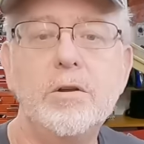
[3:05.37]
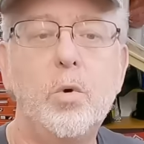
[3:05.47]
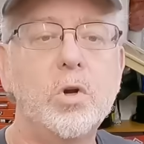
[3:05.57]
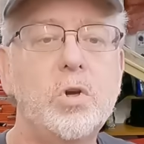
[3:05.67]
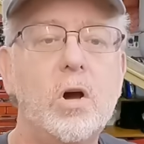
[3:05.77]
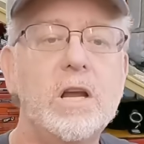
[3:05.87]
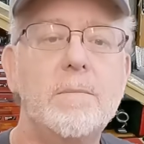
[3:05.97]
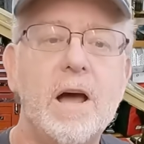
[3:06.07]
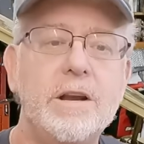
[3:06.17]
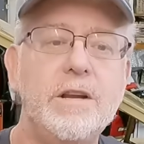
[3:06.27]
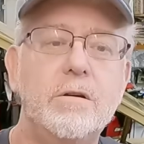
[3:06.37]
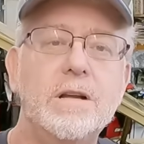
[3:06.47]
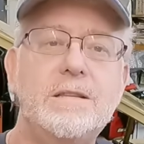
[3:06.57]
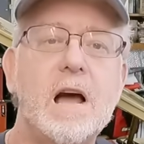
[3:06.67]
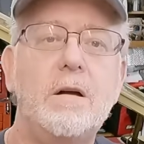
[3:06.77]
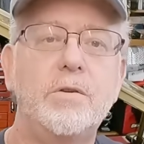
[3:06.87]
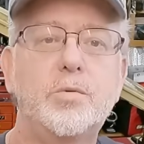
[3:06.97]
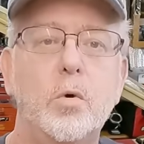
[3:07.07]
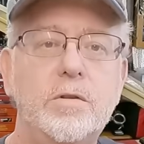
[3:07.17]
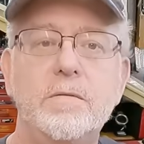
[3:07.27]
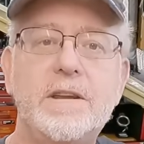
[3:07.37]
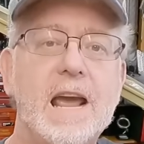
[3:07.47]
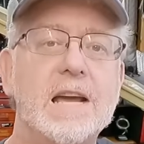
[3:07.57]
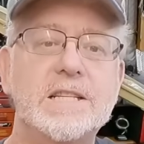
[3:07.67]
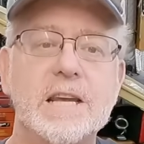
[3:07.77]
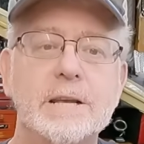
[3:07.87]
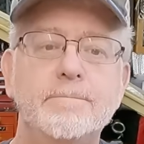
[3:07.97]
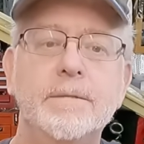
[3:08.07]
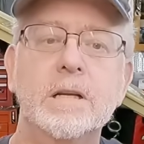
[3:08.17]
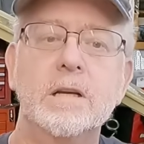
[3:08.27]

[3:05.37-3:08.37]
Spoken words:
We're talking about, $1 worth of gasket.